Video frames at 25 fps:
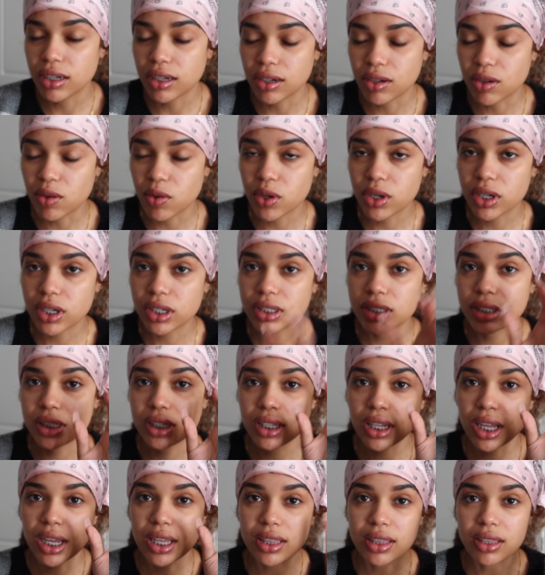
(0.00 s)
According to
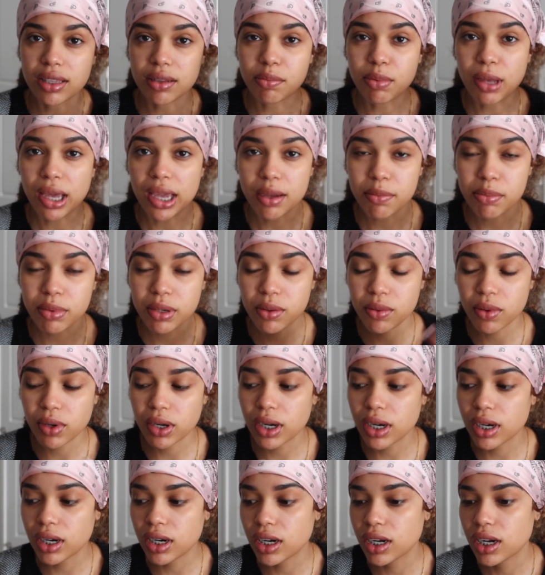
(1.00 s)
like the
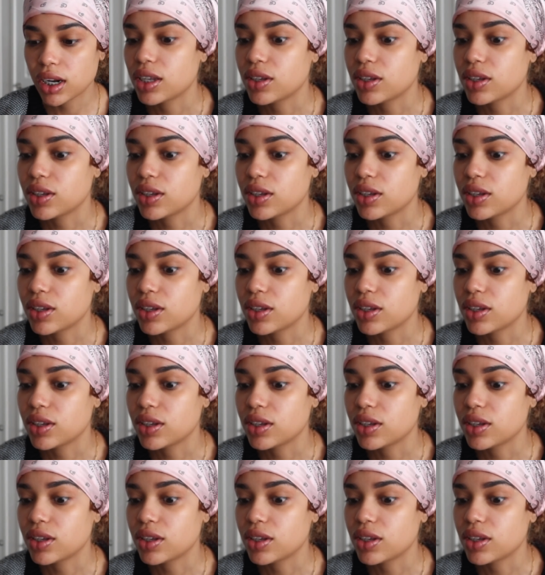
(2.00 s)
paperwork,